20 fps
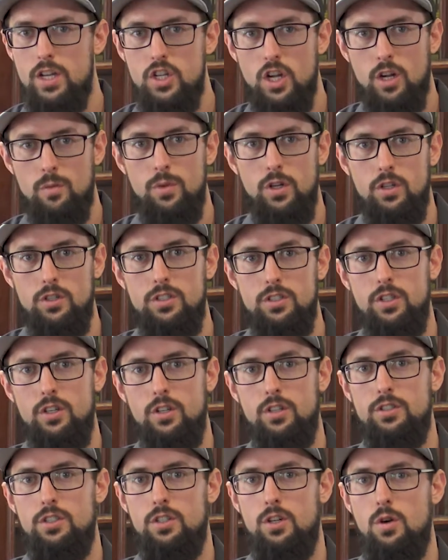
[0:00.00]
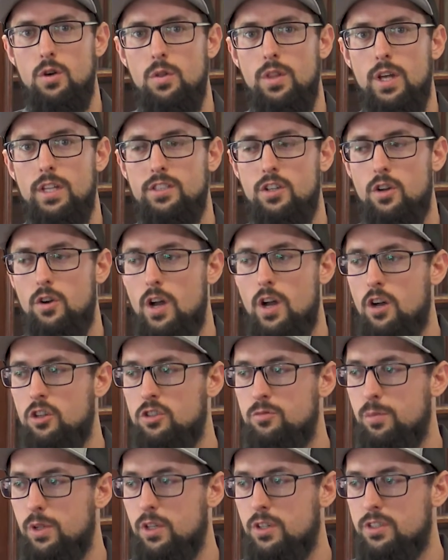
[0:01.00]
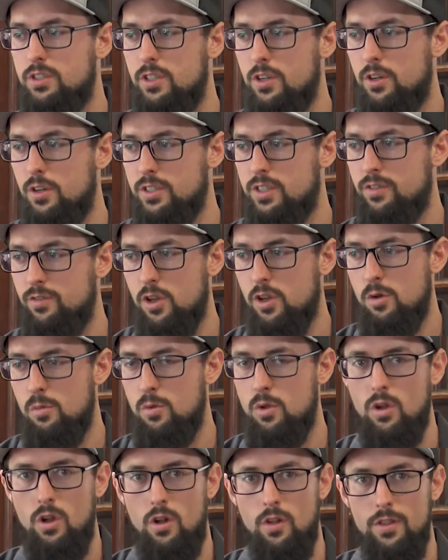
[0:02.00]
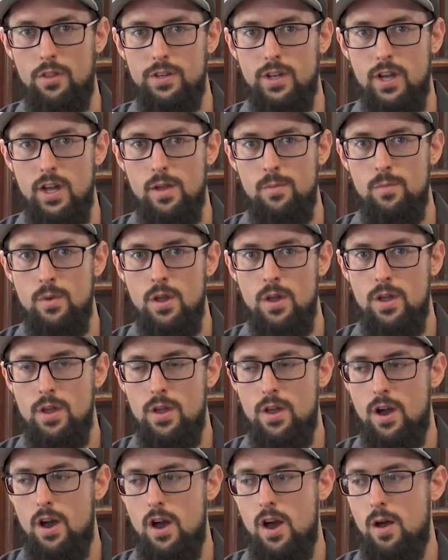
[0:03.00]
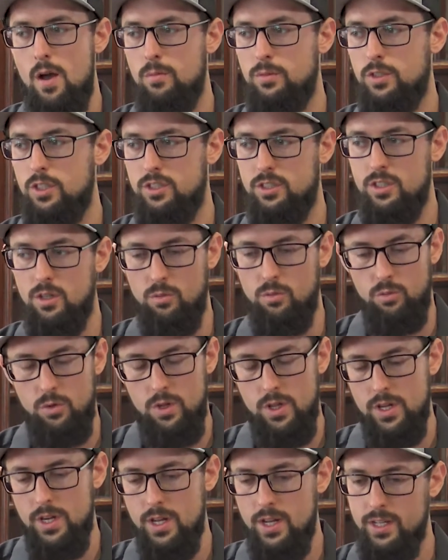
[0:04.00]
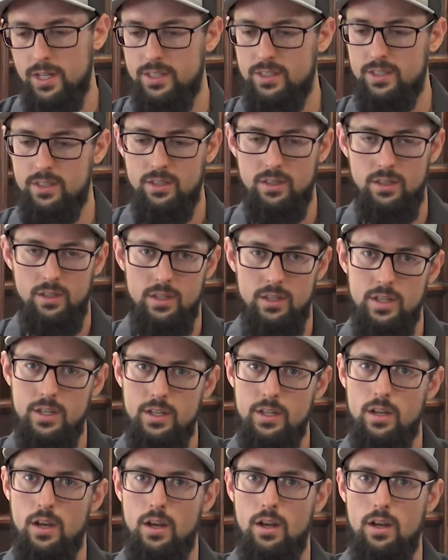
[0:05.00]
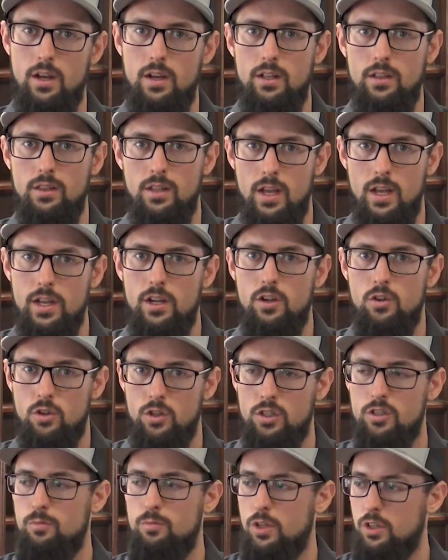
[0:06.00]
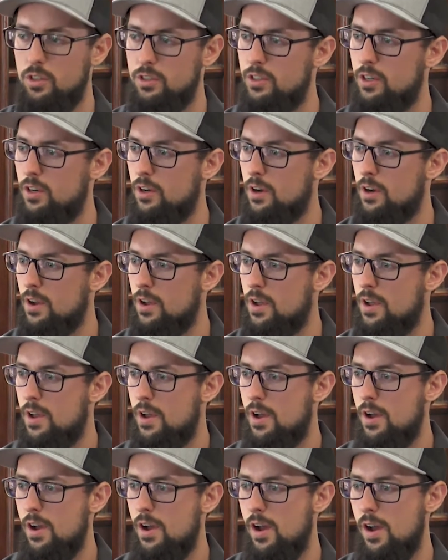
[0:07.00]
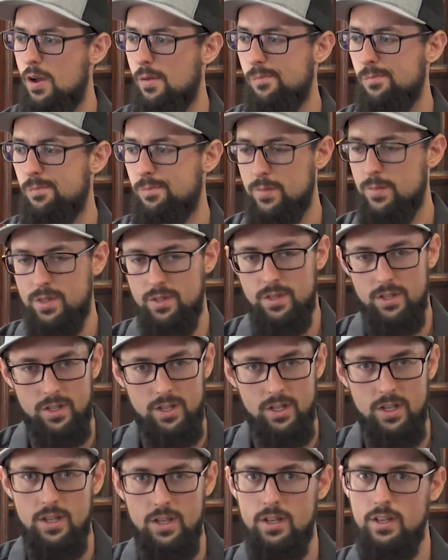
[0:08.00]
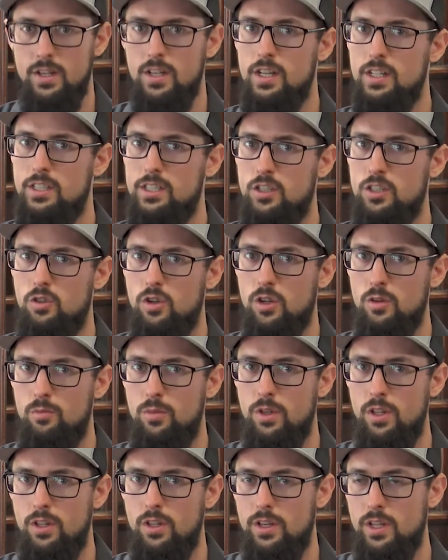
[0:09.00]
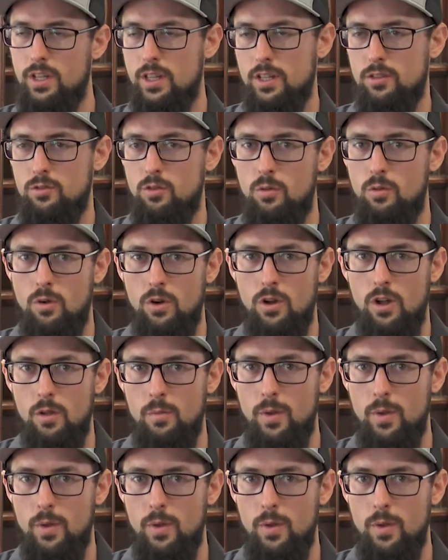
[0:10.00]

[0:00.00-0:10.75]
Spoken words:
Check Pilsner. So that's our house Pilsner. It's available all the time. Just a really nice, light, crisp Pilsner. Again, easy drinkability. That's what we're all